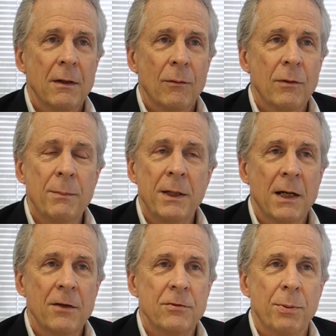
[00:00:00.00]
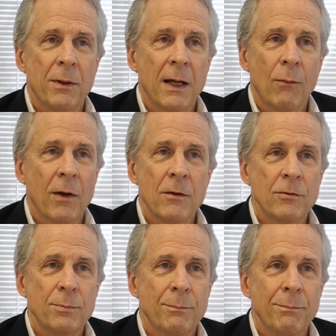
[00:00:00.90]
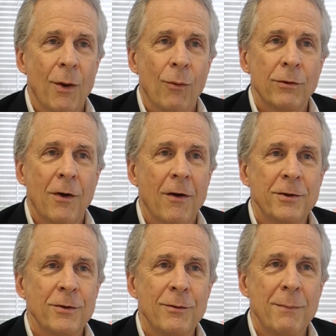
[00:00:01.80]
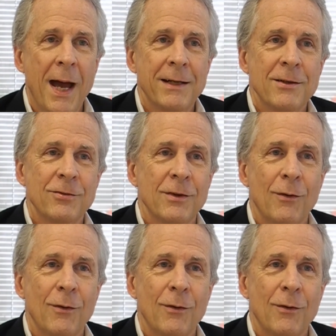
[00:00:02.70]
wouldn't it be nice to pull out one of those old cartoon magnets,